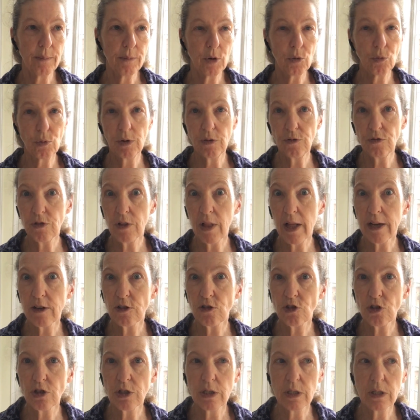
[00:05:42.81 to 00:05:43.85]

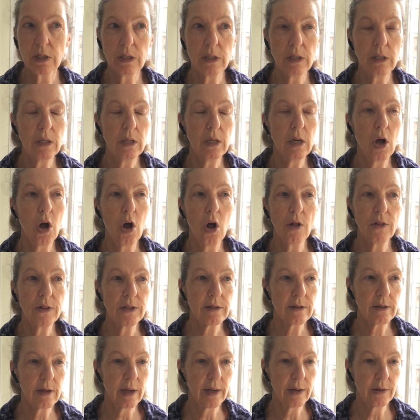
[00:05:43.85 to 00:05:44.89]
reflection, all
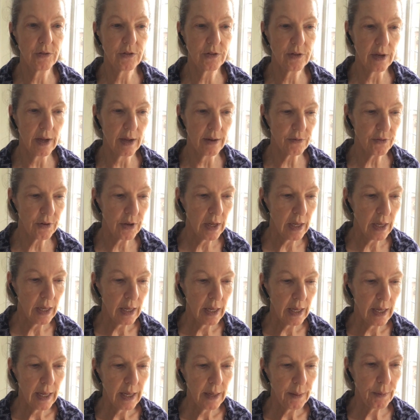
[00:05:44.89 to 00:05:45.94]
this kind of stuff.
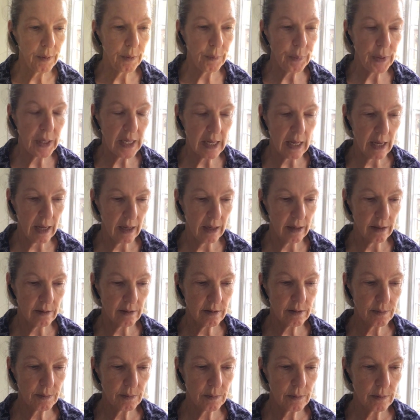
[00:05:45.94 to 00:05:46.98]

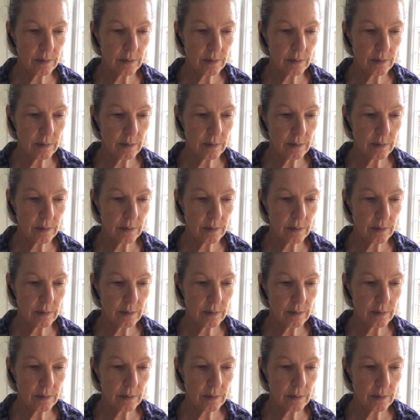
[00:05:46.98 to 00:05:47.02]
Because